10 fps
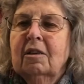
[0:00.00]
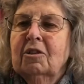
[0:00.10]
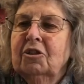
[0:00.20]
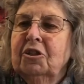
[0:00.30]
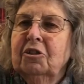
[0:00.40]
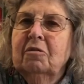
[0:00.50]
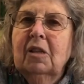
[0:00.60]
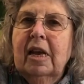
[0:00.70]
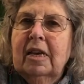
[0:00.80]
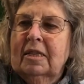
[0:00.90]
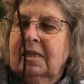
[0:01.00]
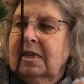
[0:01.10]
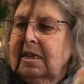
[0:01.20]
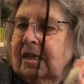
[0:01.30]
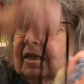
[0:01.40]

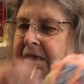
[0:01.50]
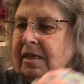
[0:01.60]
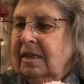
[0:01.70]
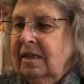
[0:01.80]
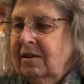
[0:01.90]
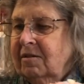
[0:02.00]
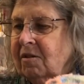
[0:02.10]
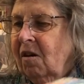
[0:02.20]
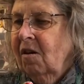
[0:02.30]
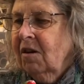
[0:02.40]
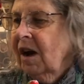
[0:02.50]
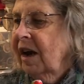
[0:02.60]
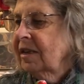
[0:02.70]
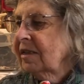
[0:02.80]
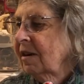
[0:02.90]
shoelaces. There's all
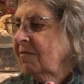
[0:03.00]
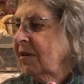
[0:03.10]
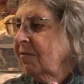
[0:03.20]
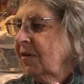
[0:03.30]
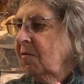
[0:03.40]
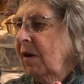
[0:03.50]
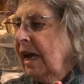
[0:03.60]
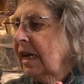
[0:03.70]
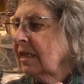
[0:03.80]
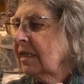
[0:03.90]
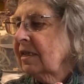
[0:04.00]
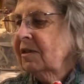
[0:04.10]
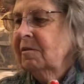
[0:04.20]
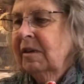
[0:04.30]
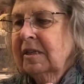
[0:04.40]
kinds of different ways
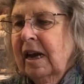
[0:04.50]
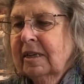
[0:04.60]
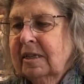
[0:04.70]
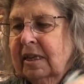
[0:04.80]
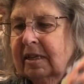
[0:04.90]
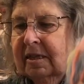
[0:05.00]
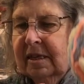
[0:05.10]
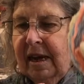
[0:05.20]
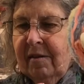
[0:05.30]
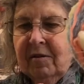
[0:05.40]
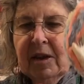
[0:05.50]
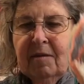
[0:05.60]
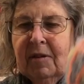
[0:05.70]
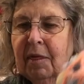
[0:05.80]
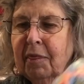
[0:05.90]
to attach things together.
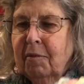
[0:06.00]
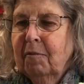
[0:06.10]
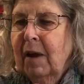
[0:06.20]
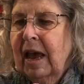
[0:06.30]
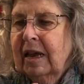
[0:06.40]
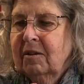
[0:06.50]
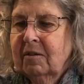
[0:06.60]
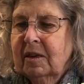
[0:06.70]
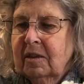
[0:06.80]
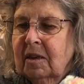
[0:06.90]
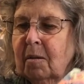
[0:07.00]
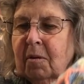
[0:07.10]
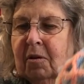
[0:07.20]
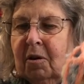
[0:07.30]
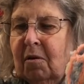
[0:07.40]
Even thread, you can
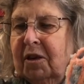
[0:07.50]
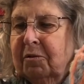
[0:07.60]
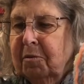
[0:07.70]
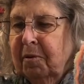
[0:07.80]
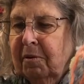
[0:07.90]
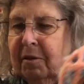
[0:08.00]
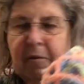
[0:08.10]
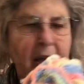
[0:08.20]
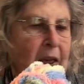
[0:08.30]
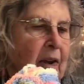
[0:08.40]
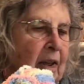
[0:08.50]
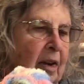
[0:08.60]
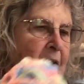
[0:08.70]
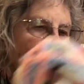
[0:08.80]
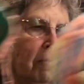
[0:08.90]
double or quadruple thread and
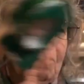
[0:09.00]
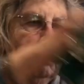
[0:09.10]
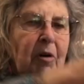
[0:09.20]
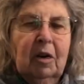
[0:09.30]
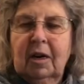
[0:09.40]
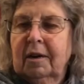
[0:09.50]
it will work.